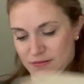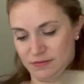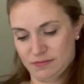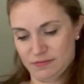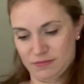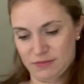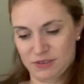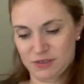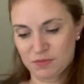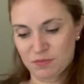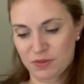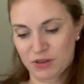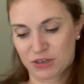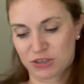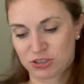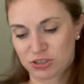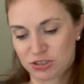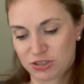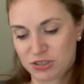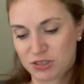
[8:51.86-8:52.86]
some
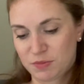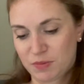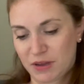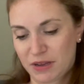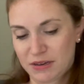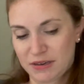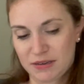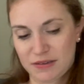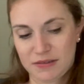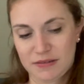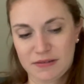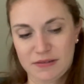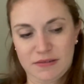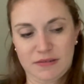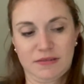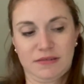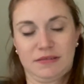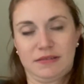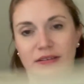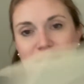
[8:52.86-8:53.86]
pictures, but
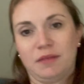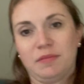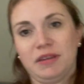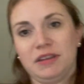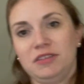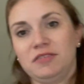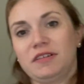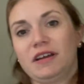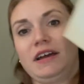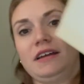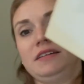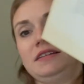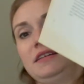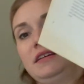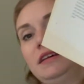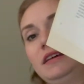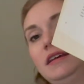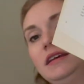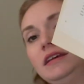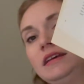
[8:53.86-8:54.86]
I mean, you got
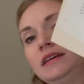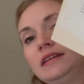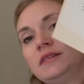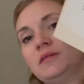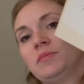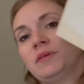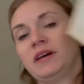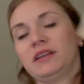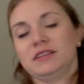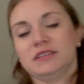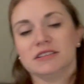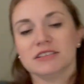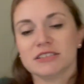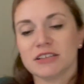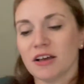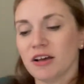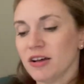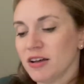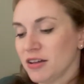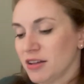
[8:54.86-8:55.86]
Independence
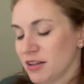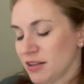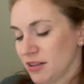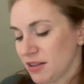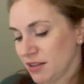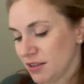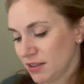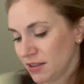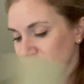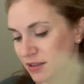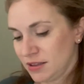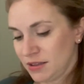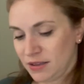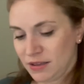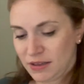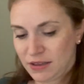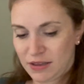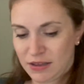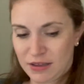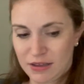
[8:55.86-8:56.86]
Hall,
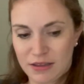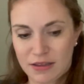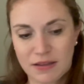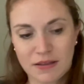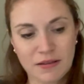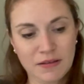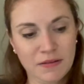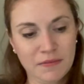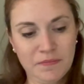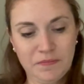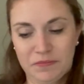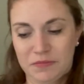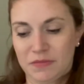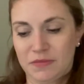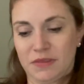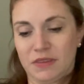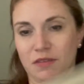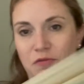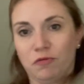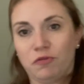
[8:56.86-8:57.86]

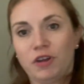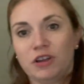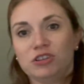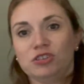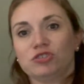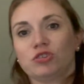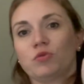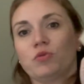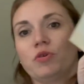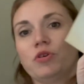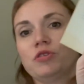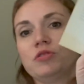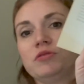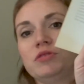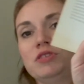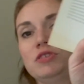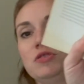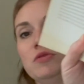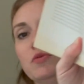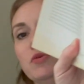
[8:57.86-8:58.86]
French Quarter
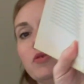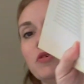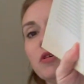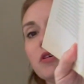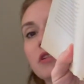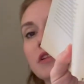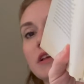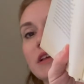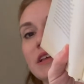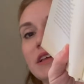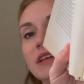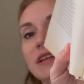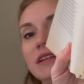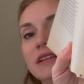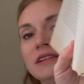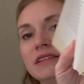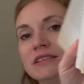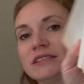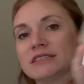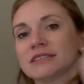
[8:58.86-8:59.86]
in New
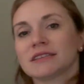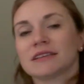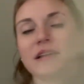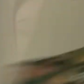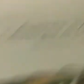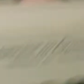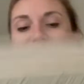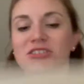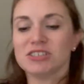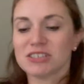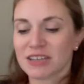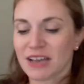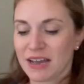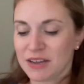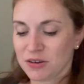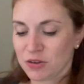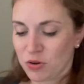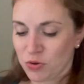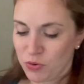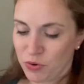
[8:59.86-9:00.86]
Orleans. I mean, just
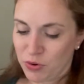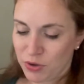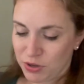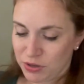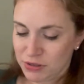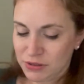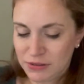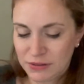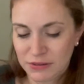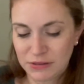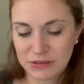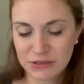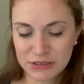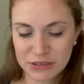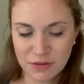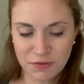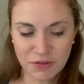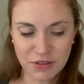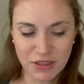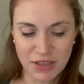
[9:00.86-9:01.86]
kind of cool,
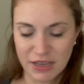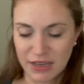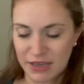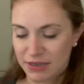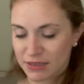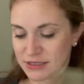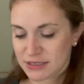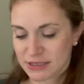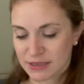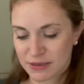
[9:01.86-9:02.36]
different things.